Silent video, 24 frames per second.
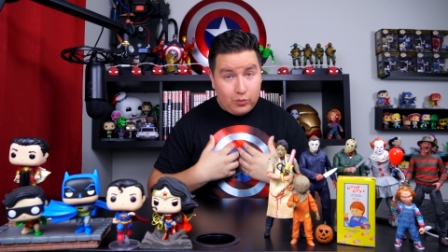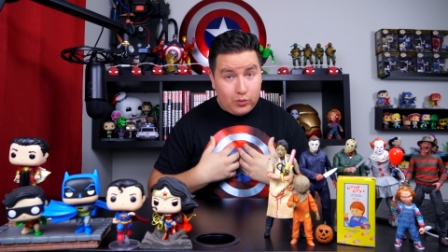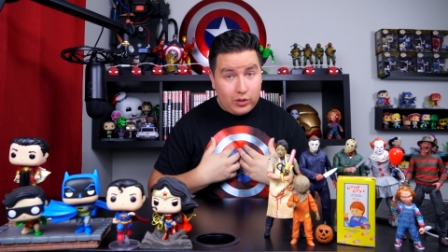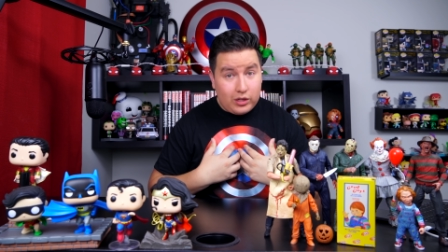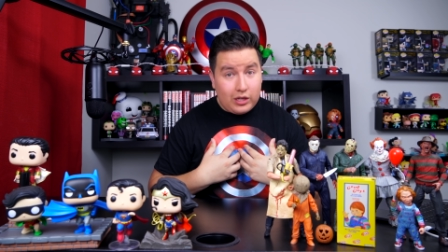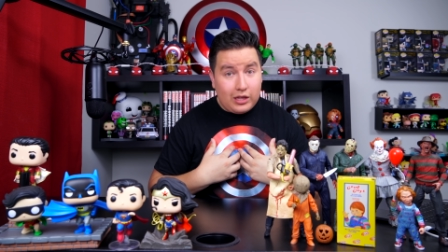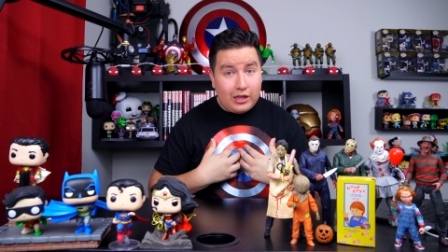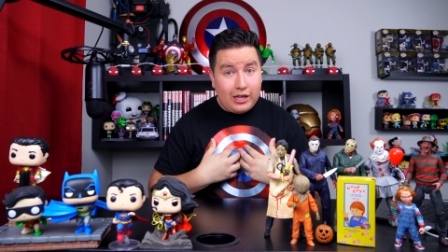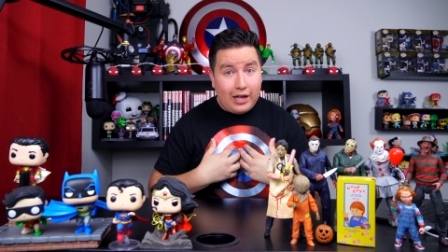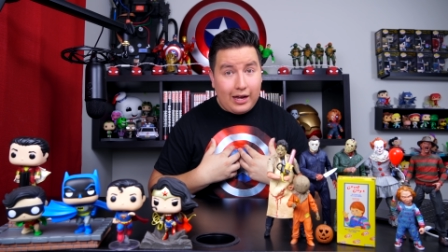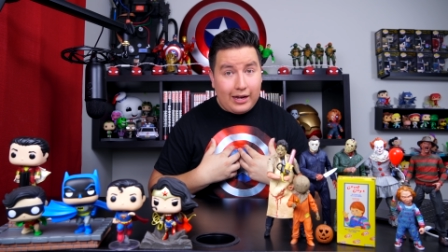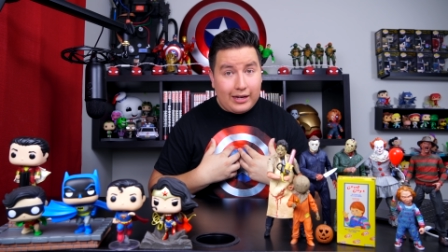
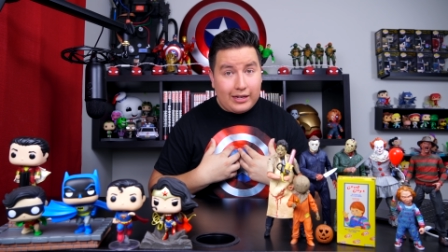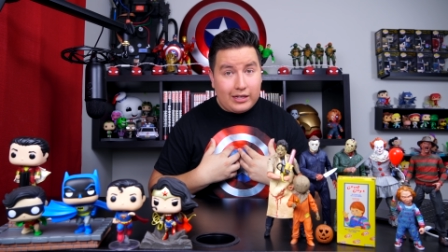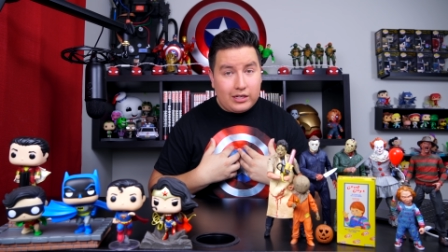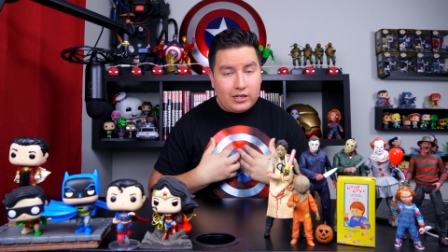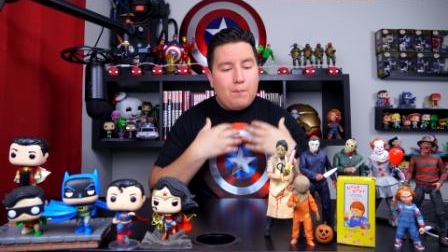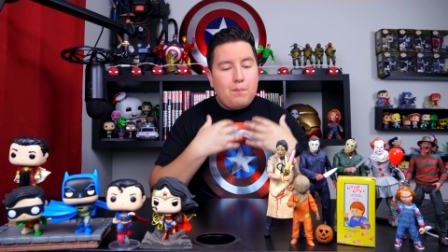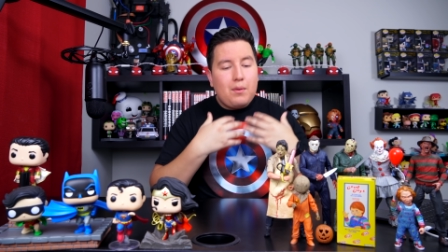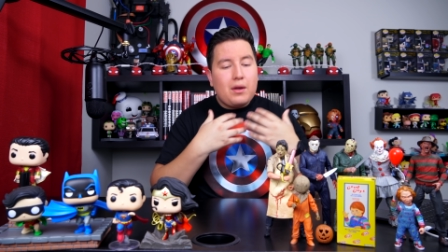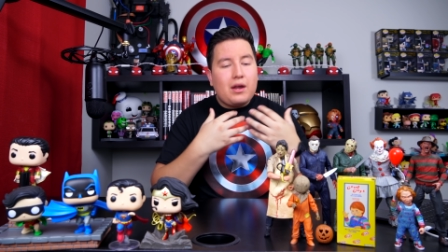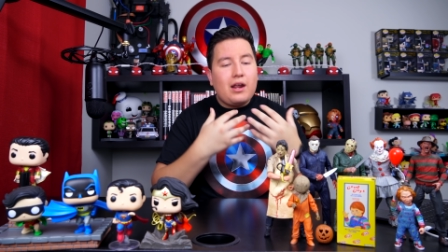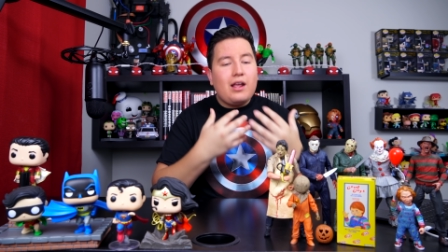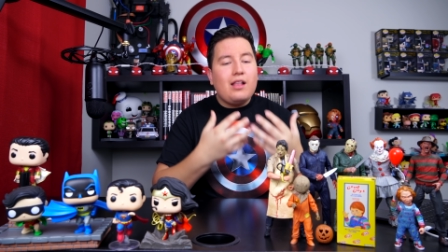really liked.
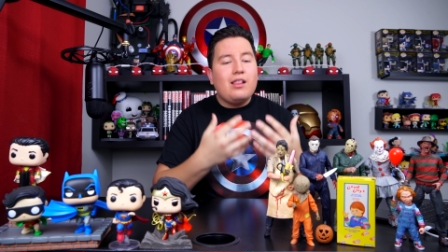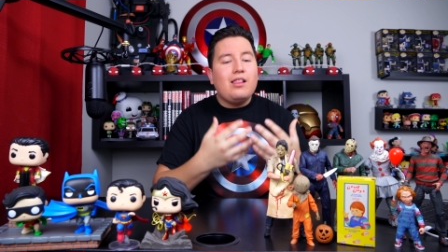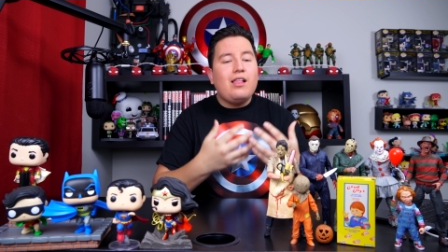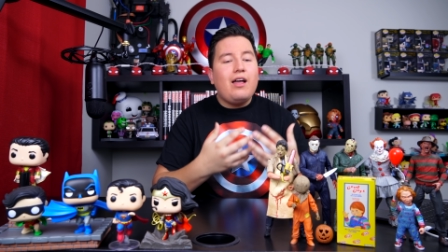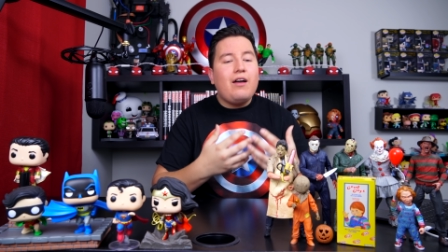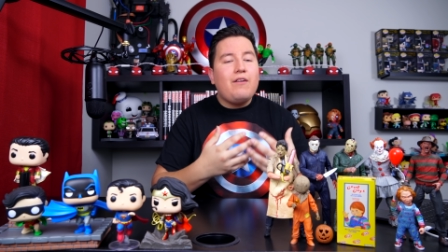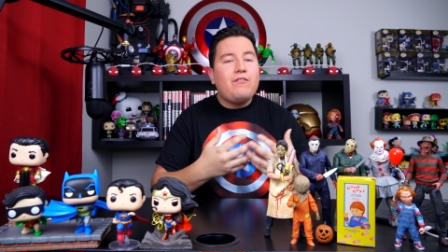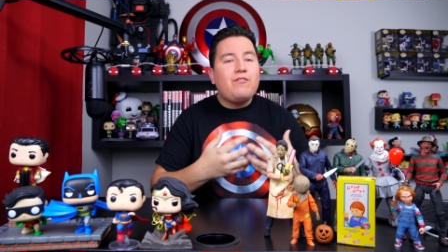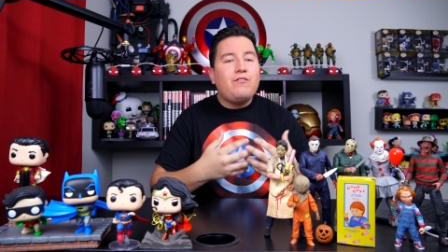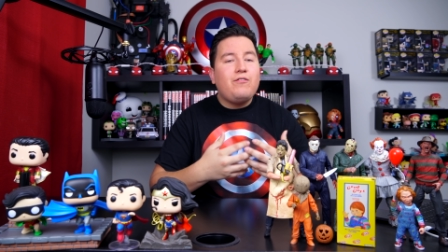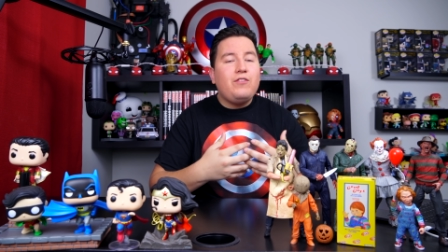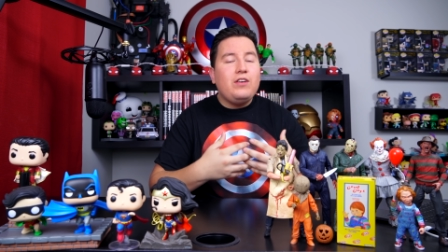But I
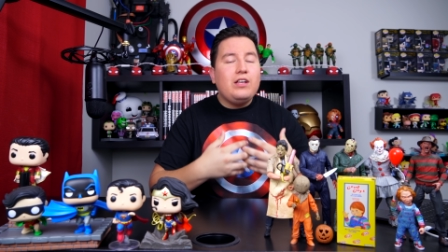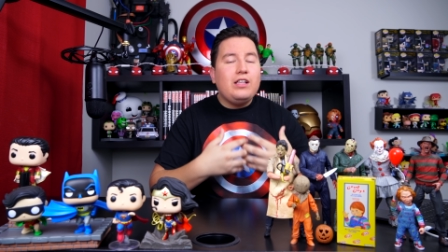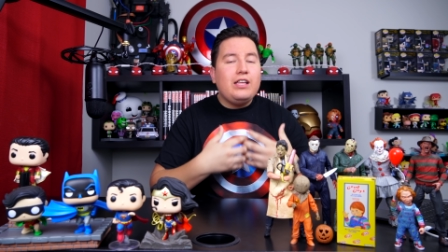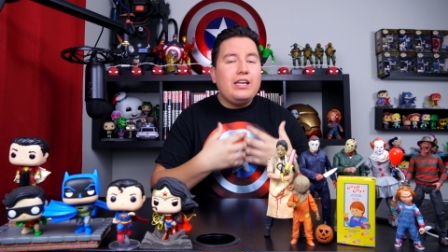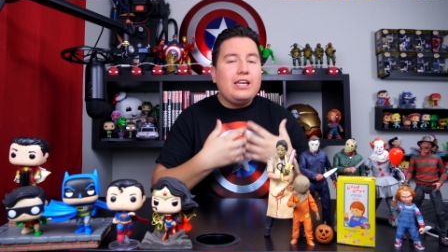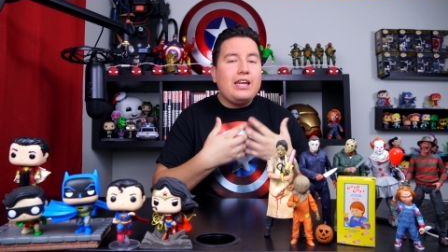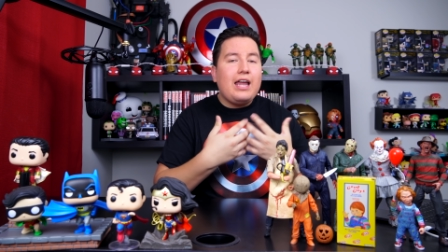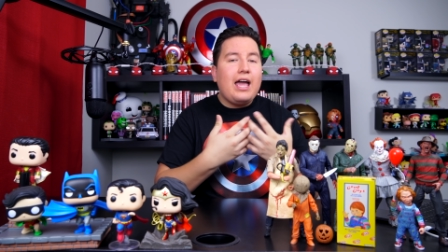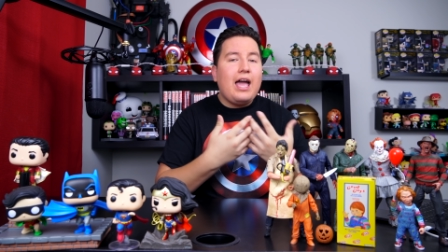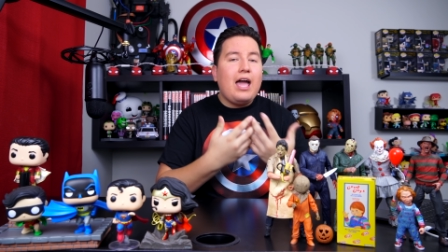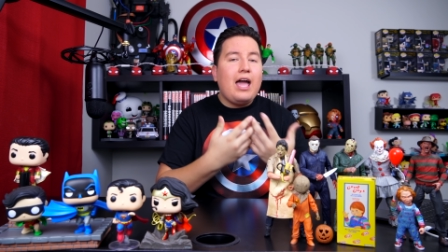left feeling